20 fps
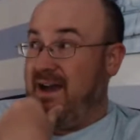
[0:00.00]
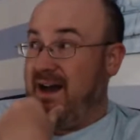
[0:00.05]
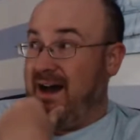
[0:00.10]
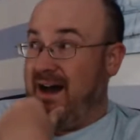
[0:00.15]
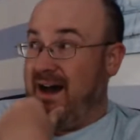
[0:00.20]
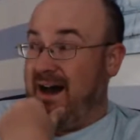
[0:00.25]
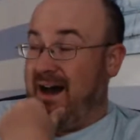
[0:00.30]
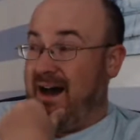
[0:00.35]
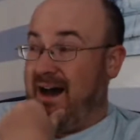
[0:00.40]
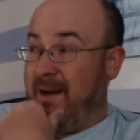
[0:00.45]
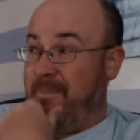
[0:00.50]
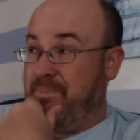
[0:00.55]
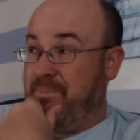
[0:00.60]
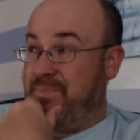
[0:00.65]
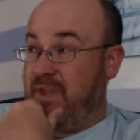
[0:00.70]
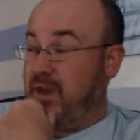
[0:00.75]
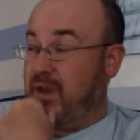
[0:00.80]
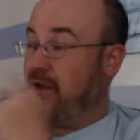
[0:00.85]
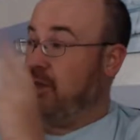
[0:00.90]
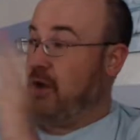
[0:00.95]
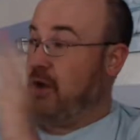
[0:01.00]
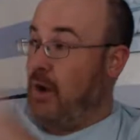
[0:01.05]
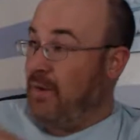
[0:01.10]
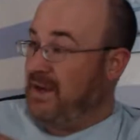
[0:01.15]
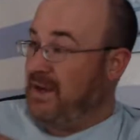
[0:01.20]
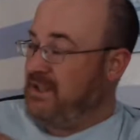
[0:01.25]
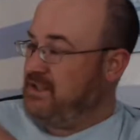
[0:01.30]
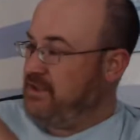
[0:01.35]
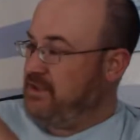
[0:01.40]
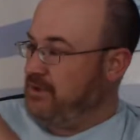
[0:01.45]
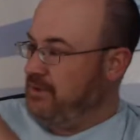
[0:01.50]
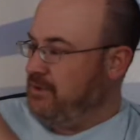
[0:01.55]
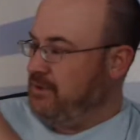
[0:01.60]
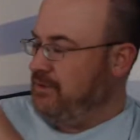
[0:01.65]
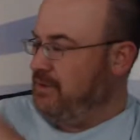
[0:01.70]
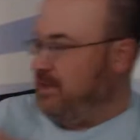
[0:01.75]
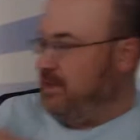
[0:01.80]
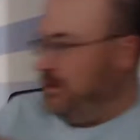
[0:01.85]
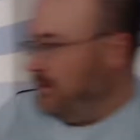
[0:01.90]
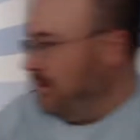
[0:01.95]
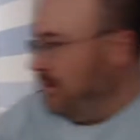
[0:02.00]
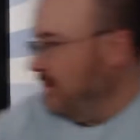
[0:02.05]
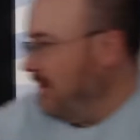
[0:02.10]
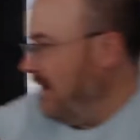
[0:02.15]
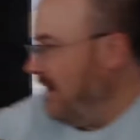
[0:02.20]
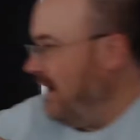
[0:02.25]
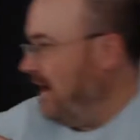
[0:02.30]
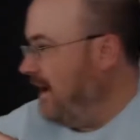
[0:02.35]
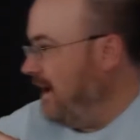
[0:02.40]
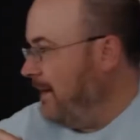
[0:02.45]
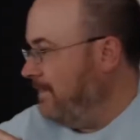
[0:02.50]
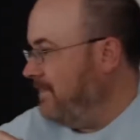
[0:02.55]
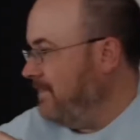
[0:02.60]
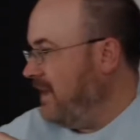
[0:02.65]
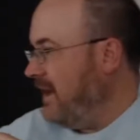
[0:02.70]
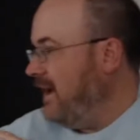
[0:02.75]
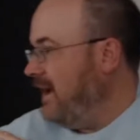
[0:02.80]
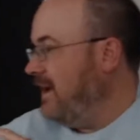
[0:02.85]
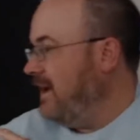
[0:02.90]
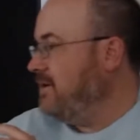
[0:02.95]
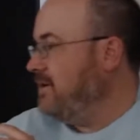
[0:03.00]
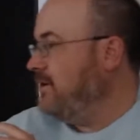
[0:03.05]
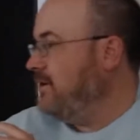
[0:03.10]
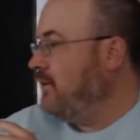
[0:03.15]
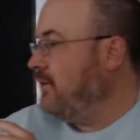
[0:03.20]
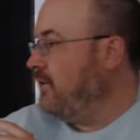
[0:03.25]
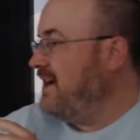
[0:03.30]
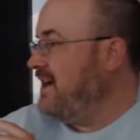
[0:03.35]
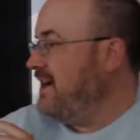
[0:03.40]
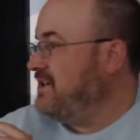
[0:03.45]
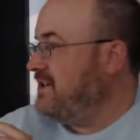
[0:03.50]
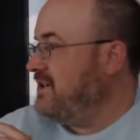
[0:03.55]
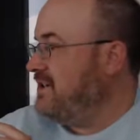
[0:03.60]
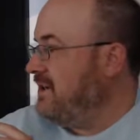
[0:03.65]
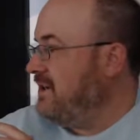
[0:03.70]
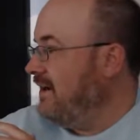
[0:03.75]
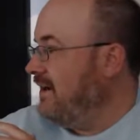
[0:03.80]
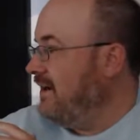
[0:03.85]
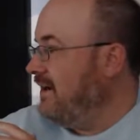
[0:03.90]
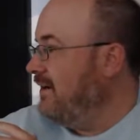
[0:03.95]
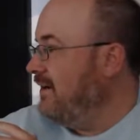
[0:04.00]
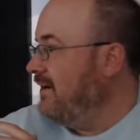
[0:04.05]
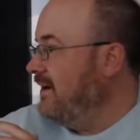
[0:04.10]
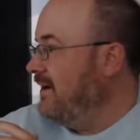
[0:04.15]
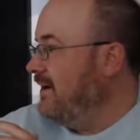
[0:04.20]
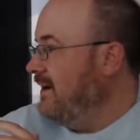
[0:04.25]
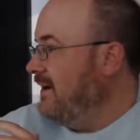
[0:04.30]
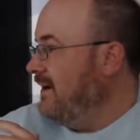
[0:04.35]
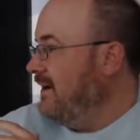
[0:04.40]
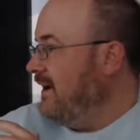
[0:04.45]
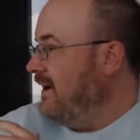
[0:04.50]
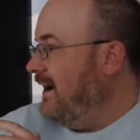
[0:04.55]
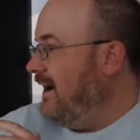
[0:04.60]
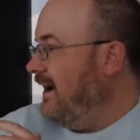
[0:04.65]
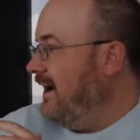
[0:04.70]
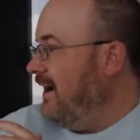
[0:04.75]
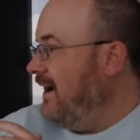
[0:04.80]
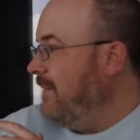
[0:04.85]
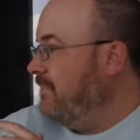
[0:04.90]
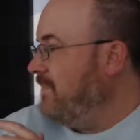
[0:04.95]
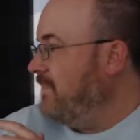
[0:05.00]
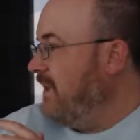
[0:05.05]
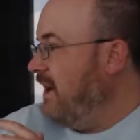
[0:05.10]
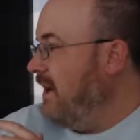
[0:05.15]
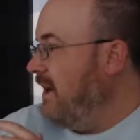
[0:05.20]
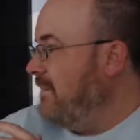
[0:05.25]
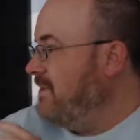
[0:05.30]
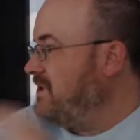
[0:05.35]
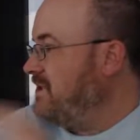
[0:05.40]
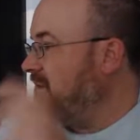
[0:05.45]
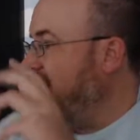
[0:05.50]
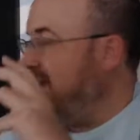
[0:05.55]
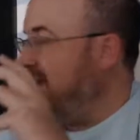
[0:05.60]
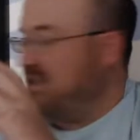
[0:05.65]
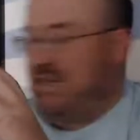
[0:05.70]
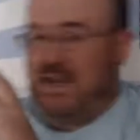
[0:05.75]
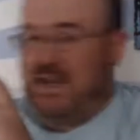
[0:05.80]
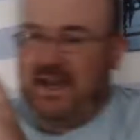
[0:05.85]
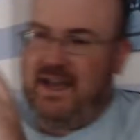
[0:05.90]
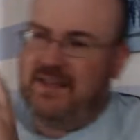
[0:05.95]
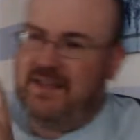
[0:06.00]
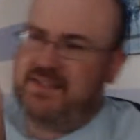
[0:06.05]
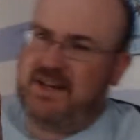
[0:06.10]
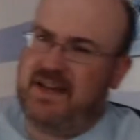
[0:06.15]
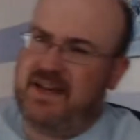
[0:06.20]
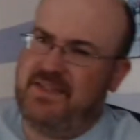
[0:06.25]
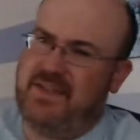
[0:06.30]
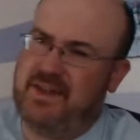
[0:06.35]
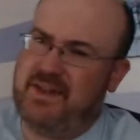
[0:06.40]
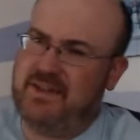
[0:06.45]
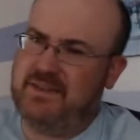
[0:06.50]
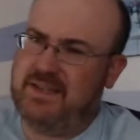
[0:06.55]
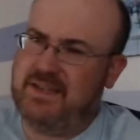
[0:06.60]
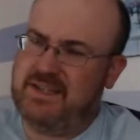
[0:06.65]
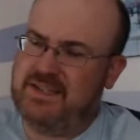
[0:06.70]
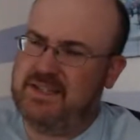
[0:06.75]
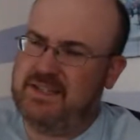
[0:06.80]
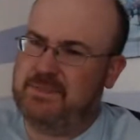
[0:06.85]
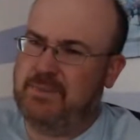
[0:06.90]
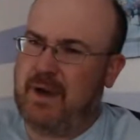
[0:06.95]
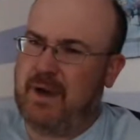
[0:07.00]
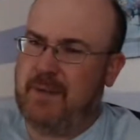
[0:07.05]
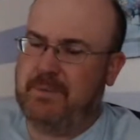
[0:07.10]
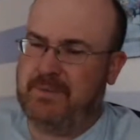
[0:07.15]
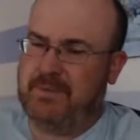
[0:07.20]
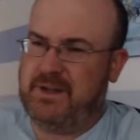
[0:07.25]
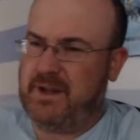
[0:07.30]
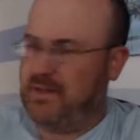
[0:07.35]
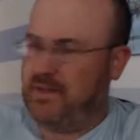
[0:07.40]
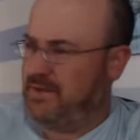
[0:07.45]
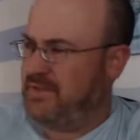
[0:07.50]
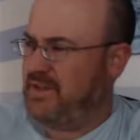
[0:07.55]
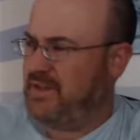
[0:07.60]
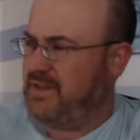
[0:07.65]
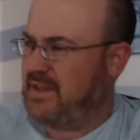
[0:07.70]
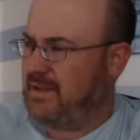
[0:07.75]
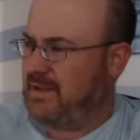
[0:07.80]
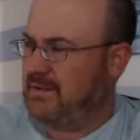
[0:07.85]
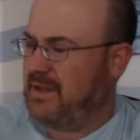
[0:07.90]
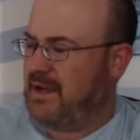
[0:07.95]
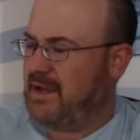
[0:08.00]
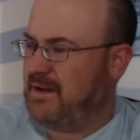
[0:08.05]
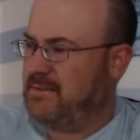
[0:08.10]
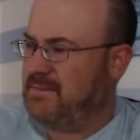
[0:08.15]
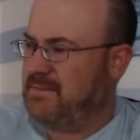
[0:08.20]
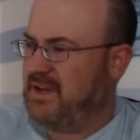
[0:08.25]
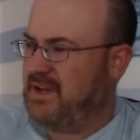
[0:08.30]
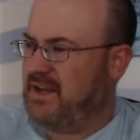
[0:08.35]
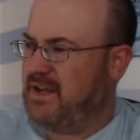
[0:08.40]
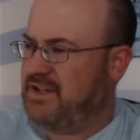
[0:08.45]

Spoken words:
Going to your question here, Mr. Andy Ant, I think this is probably another thing that could be an